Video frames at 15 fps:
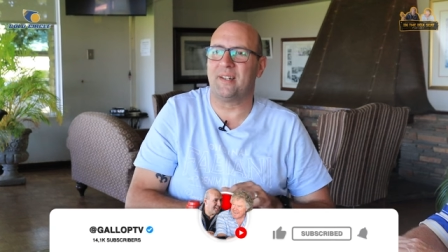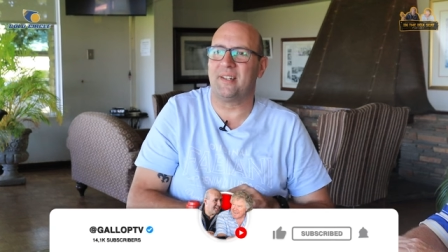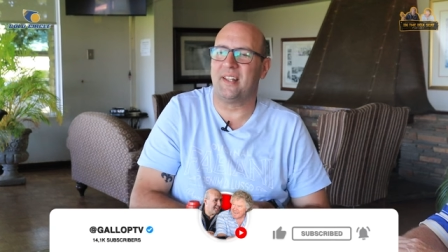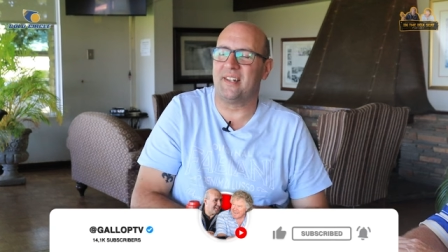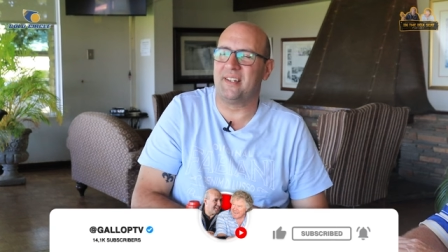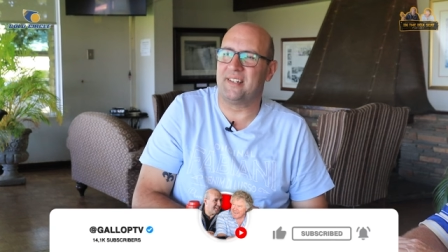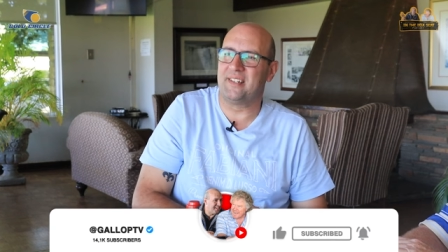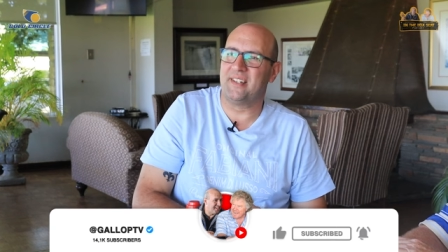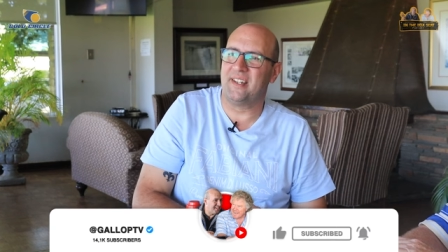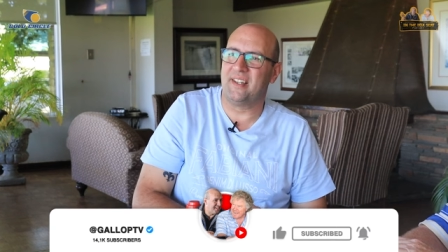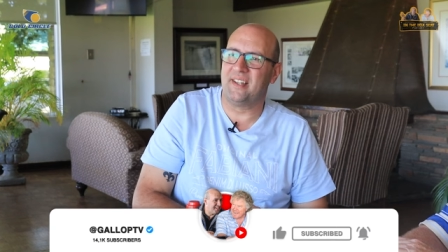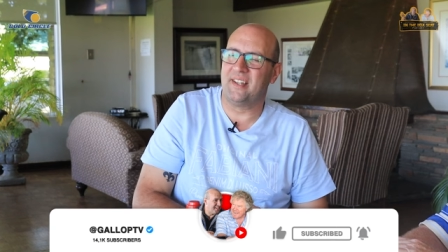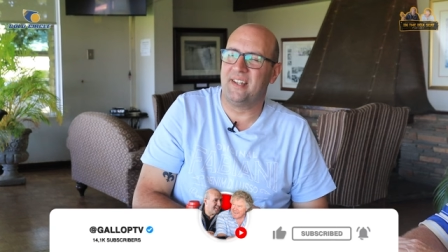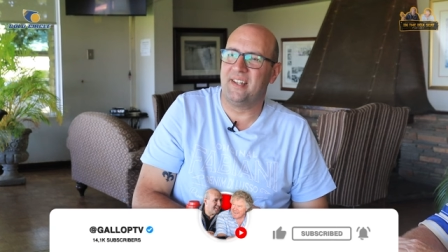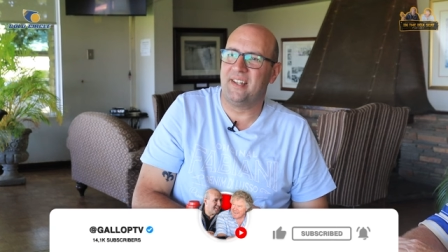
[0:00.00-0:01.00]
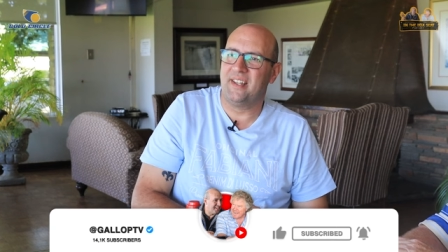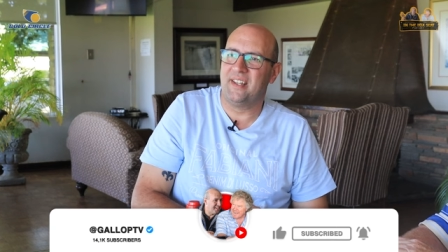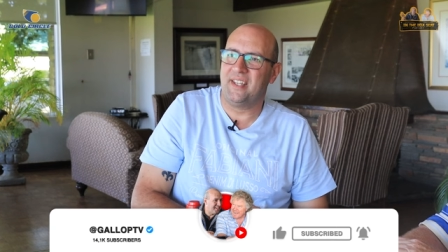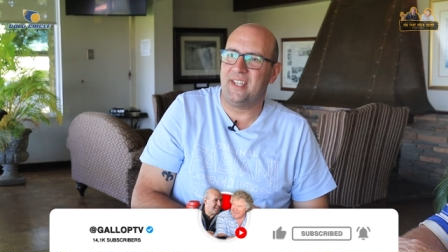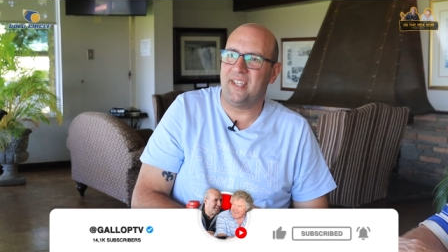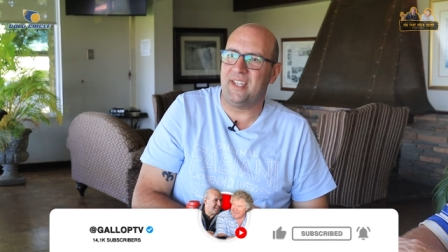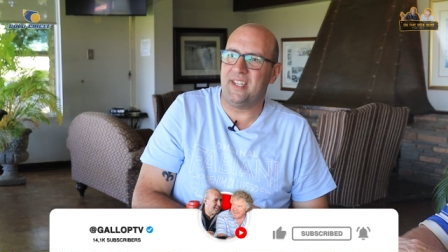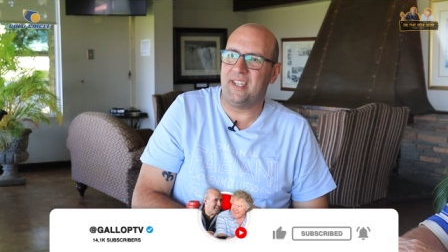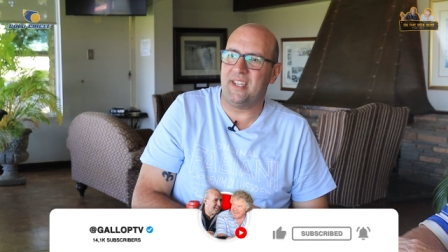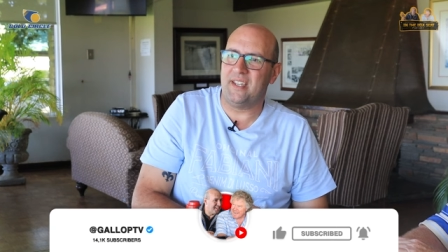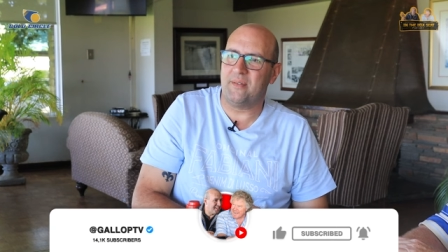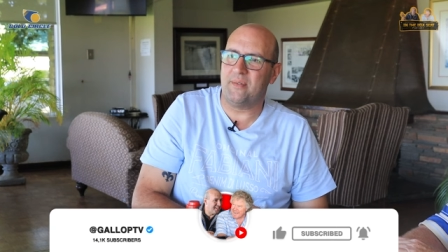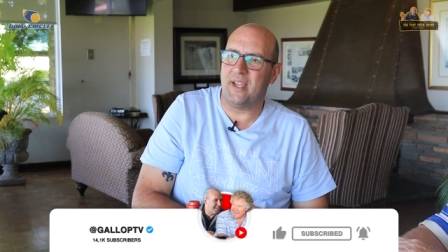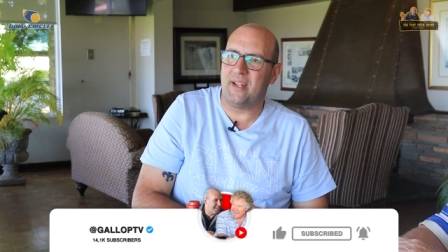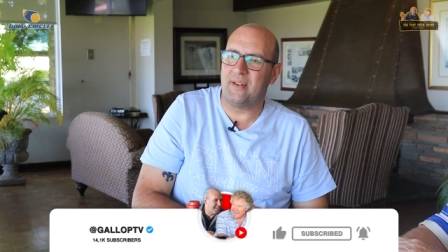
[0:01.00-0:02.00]
And, and uh,
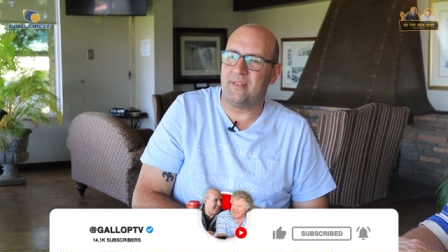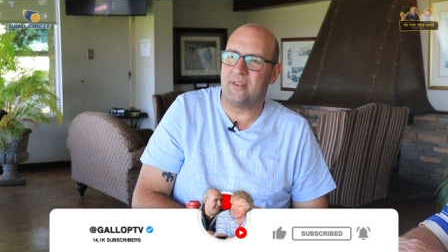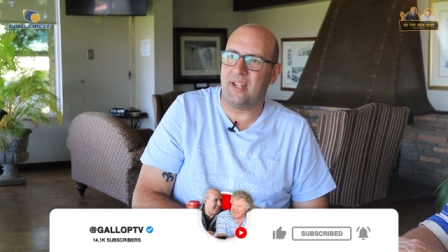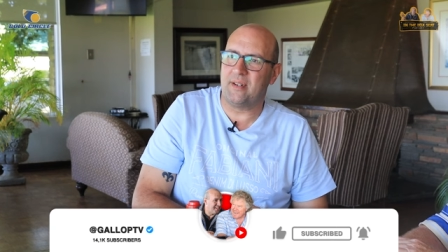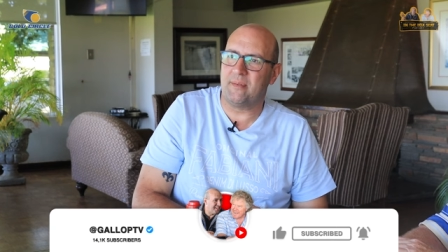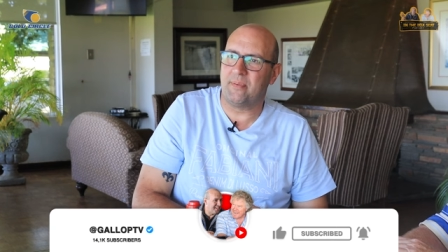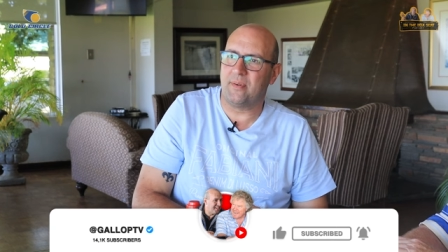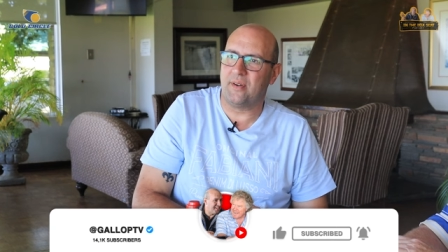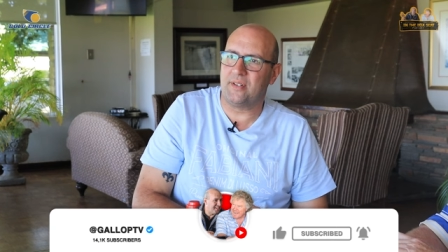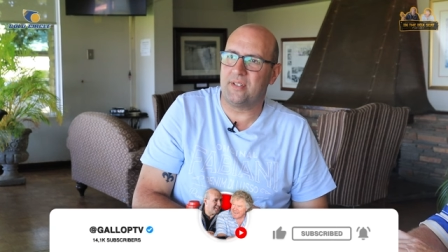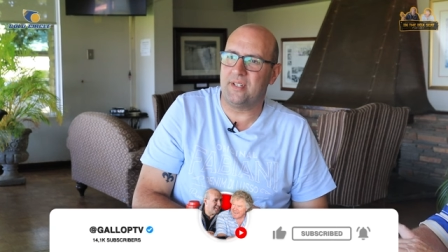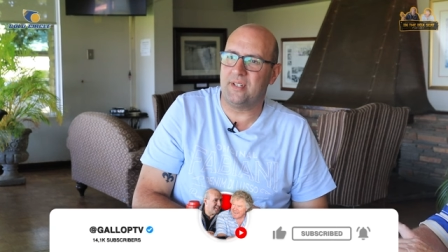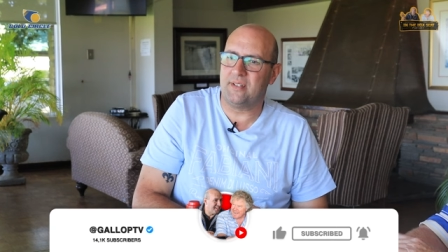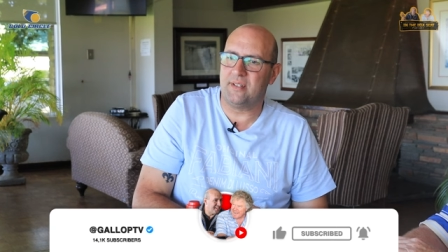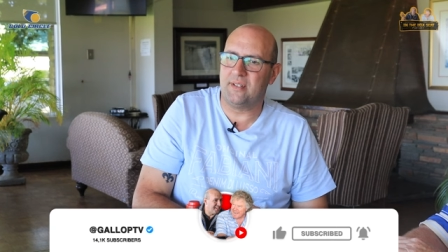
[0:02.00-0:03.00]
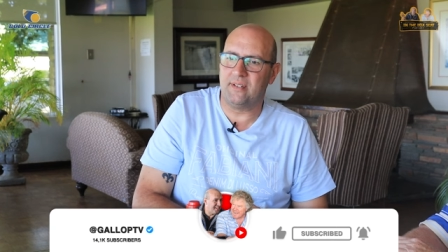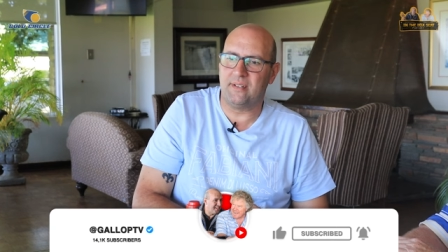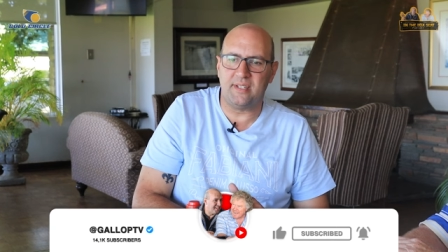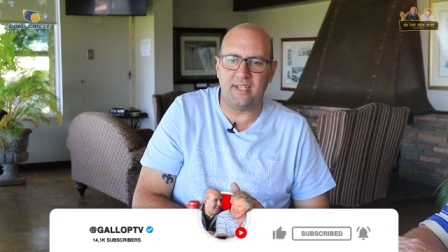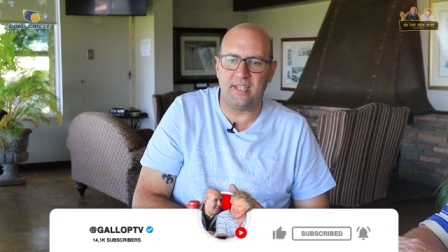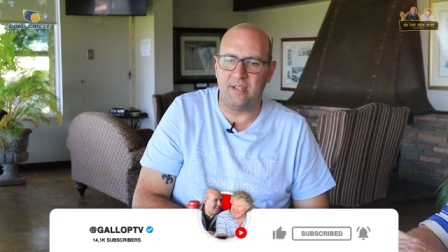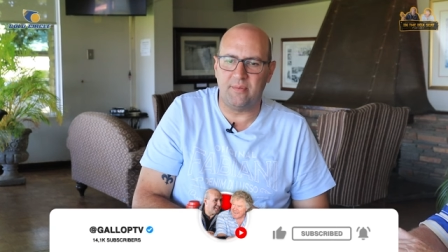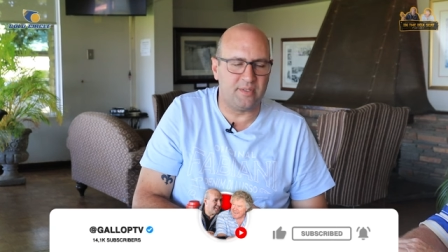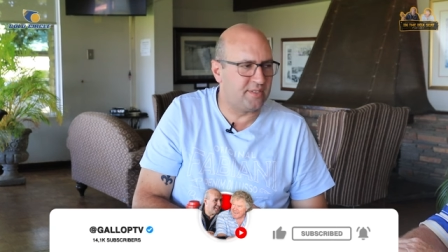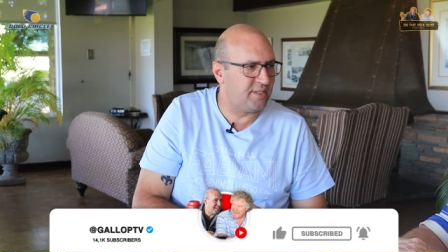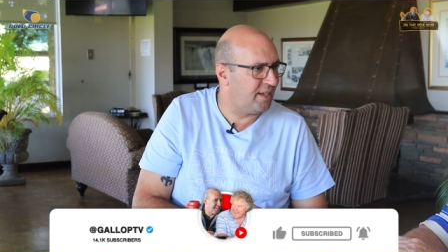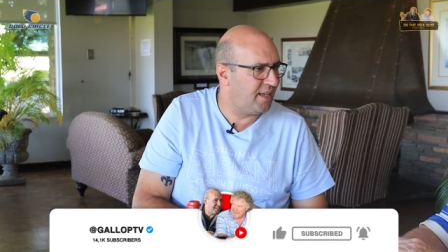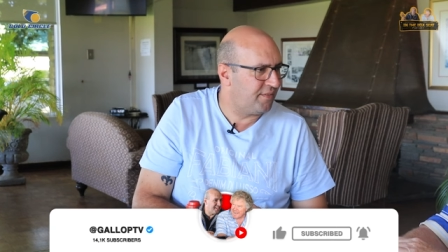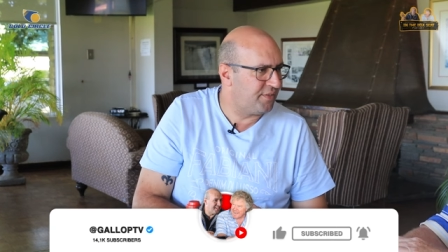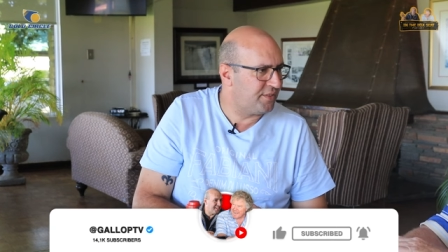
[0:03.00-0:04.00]
he, we had a party and Tiki was
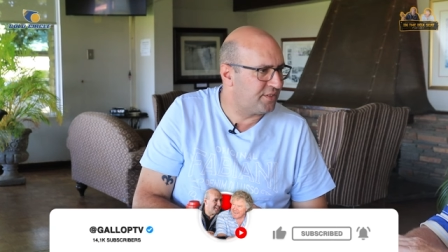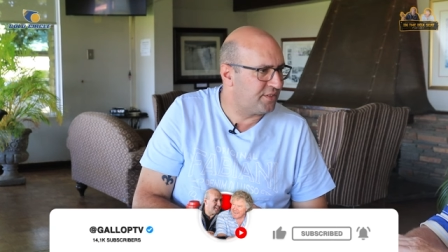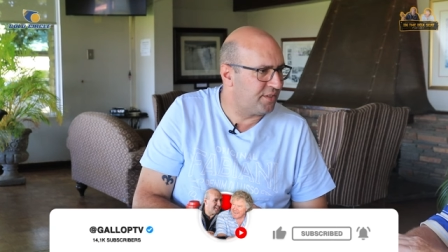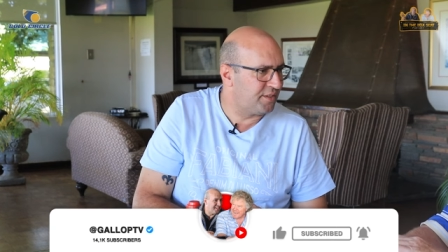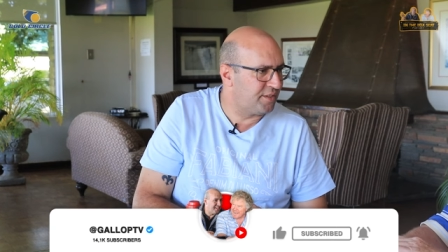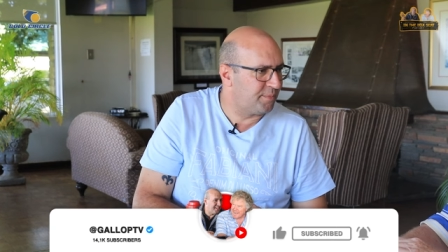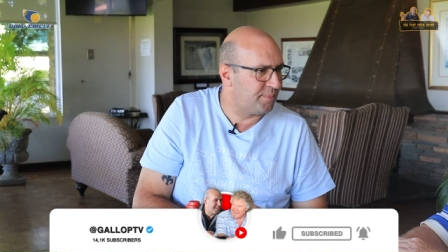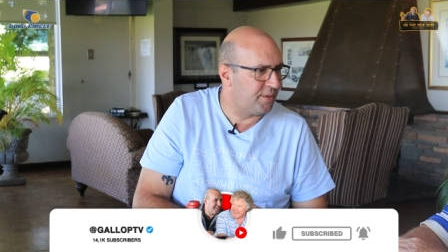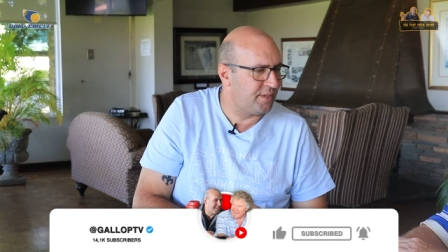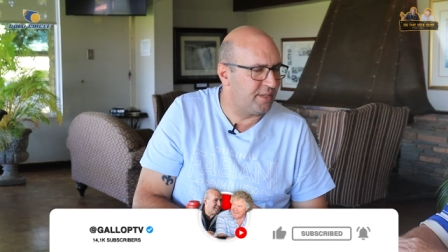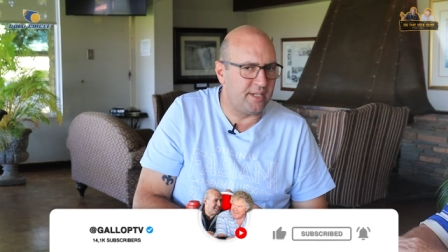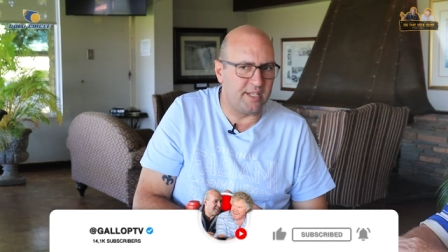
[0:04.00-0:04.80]
the life and soul of the party.